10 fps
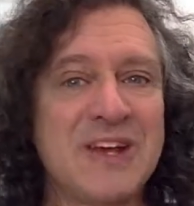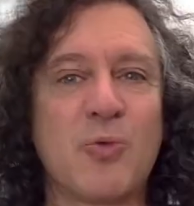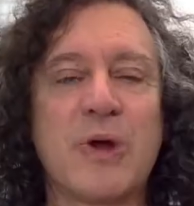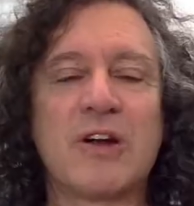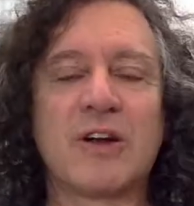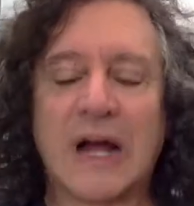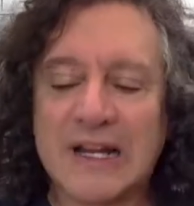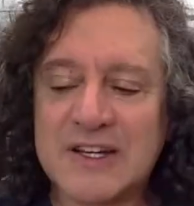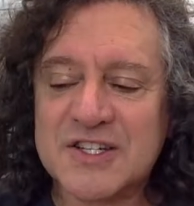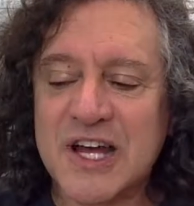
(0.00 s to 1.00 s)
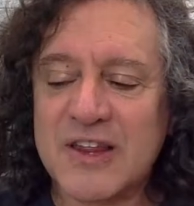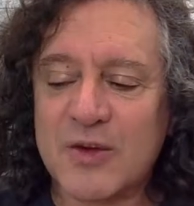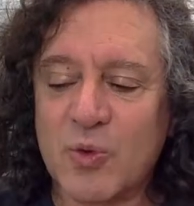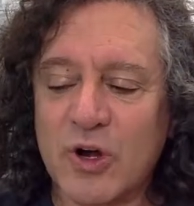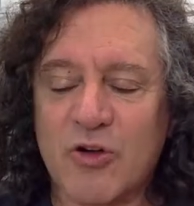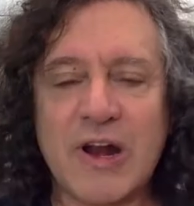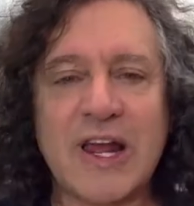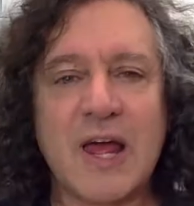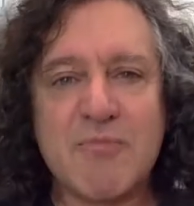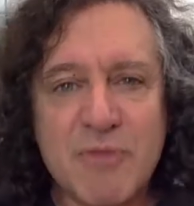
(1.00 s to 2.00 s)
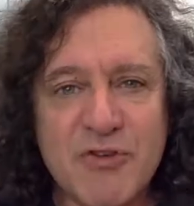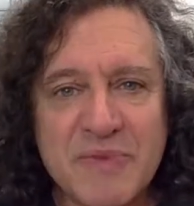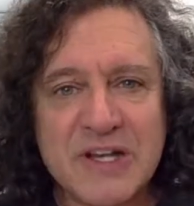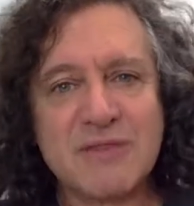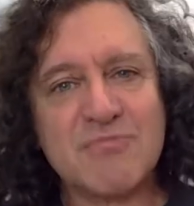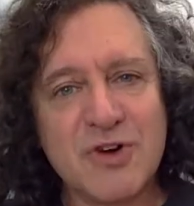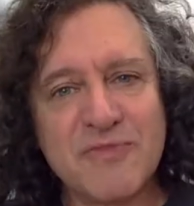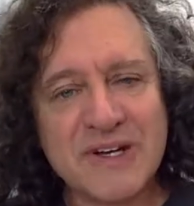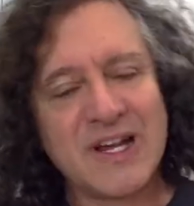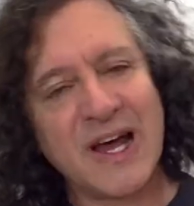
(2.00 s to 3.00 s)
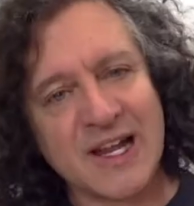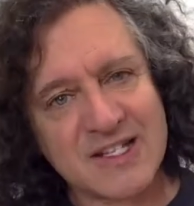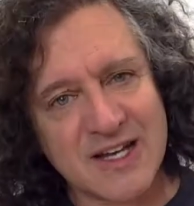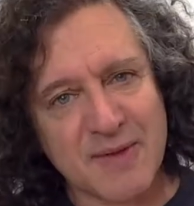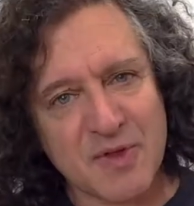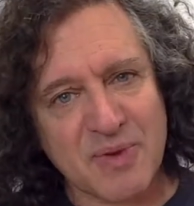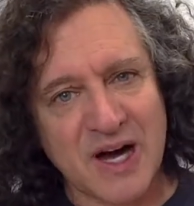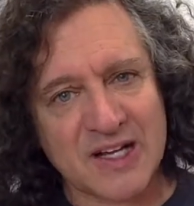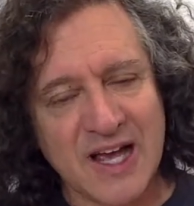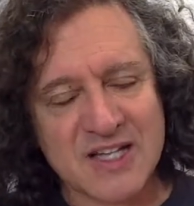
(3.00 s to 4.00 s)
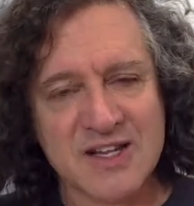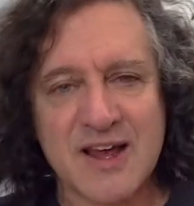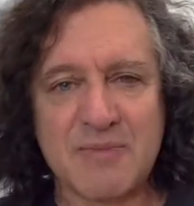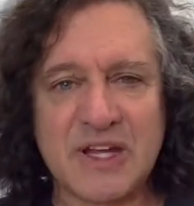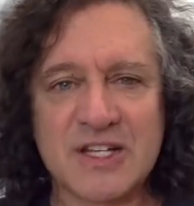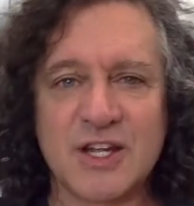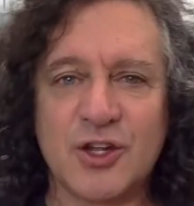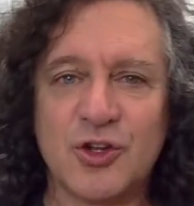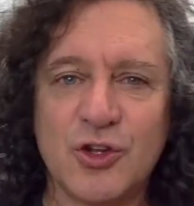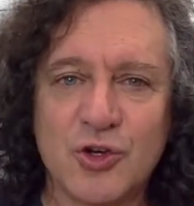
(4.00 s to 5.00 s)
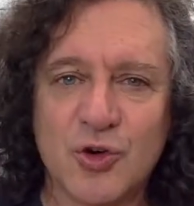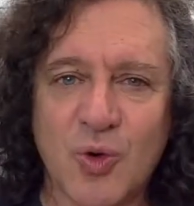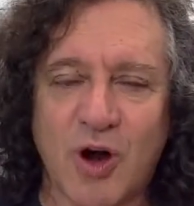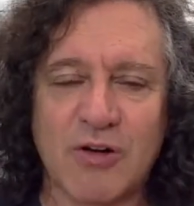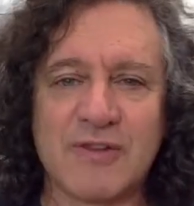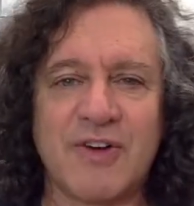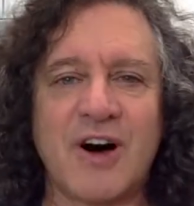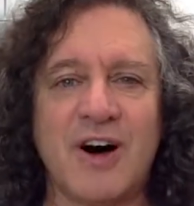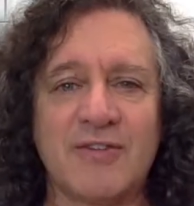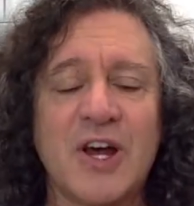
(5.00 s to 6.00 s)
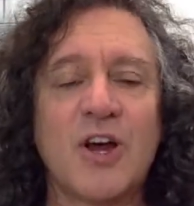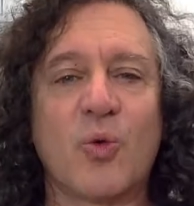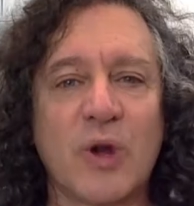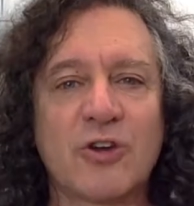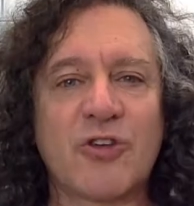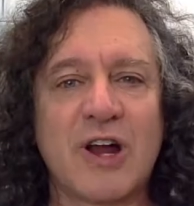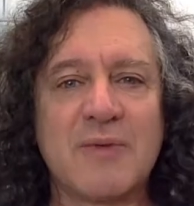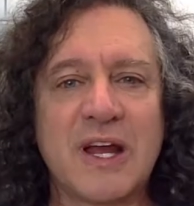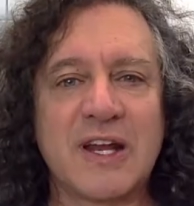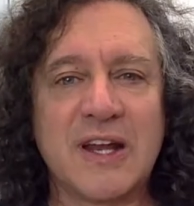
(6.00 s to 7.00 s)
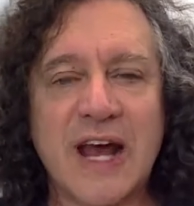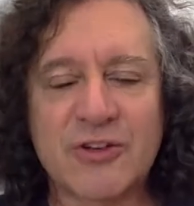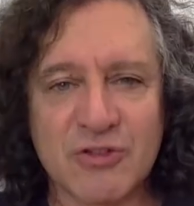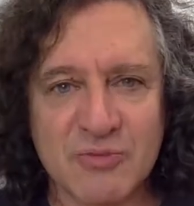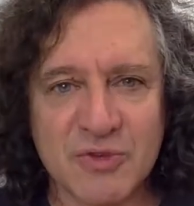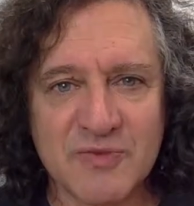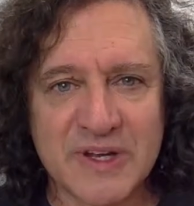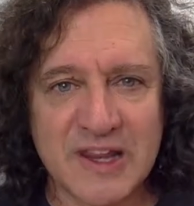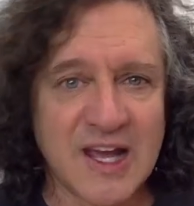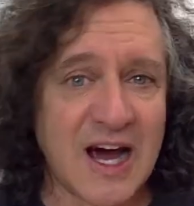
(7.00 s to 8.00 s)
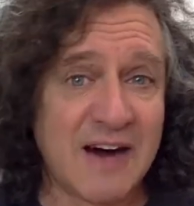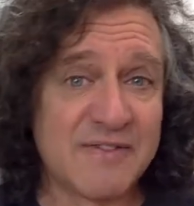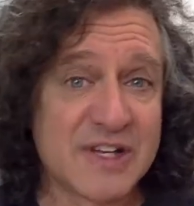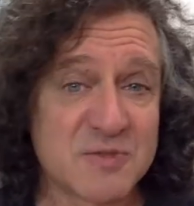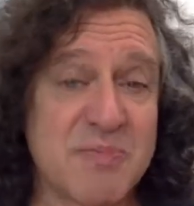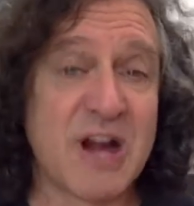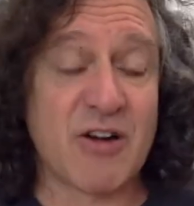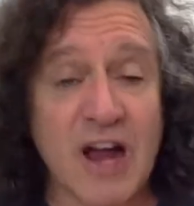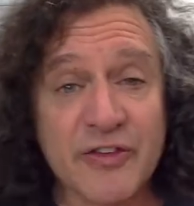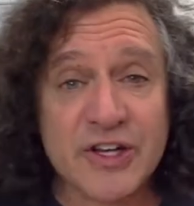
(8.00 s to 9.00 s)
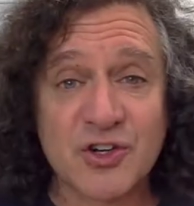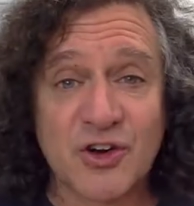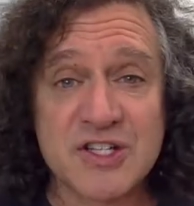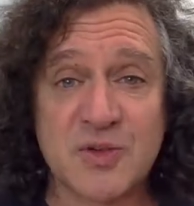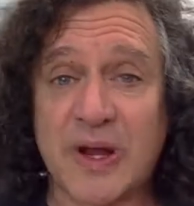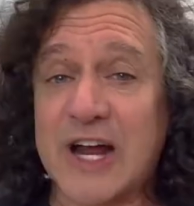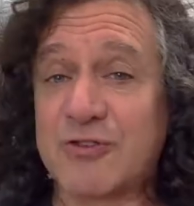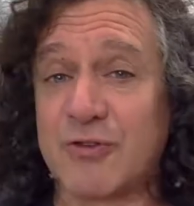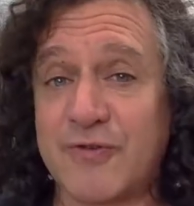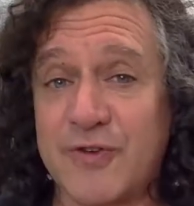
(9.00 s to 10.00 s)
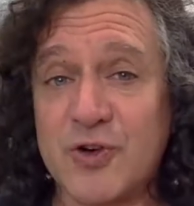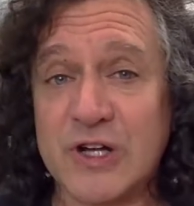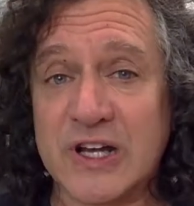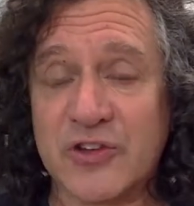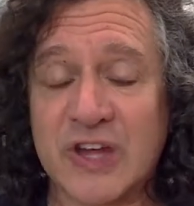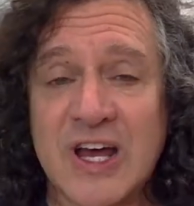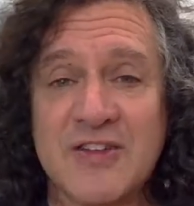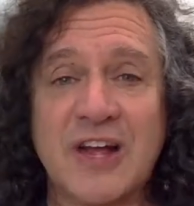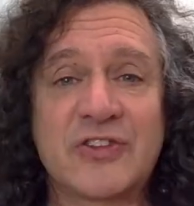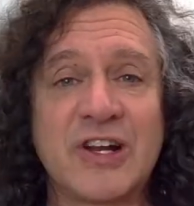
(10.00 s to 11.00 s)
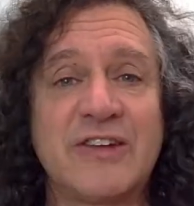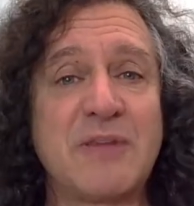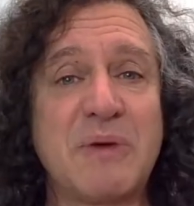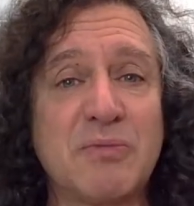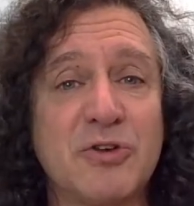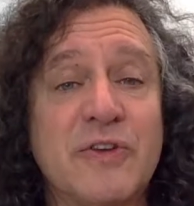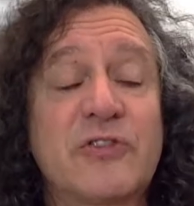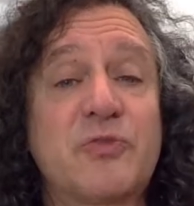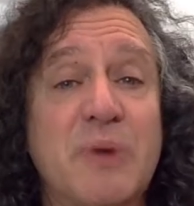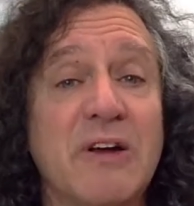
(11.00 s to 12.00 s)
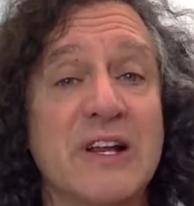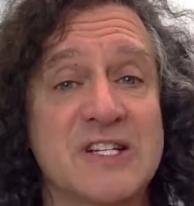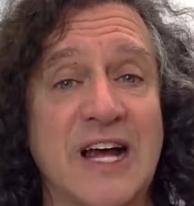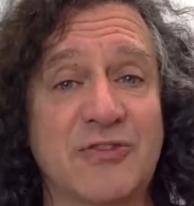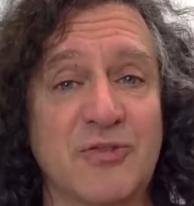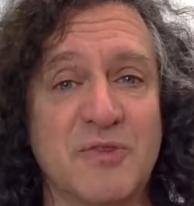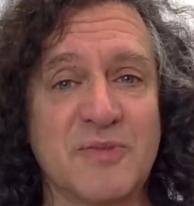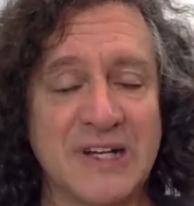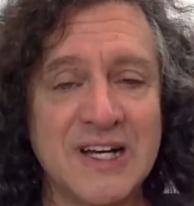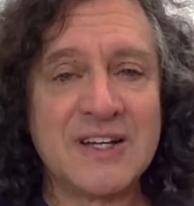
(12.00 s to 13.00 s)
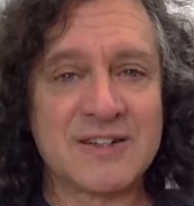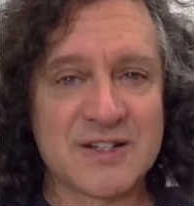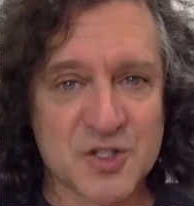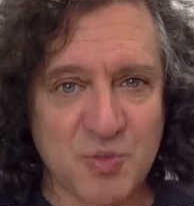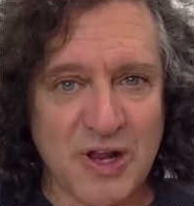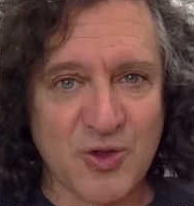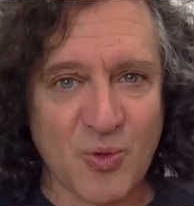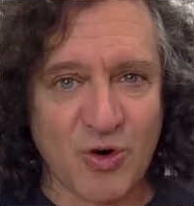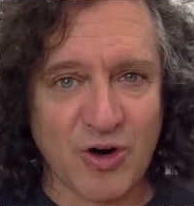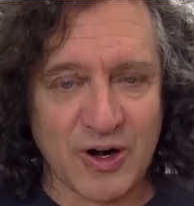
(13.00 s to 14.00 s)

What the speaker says: I like to say that we're creating a movement movement, hence the name of the podcast, and that means that you are involved. We're trying to make natural movement the obvious, better, healthy choice, the way natural food is. That's going to take people who've experienced natural movement to spread the word.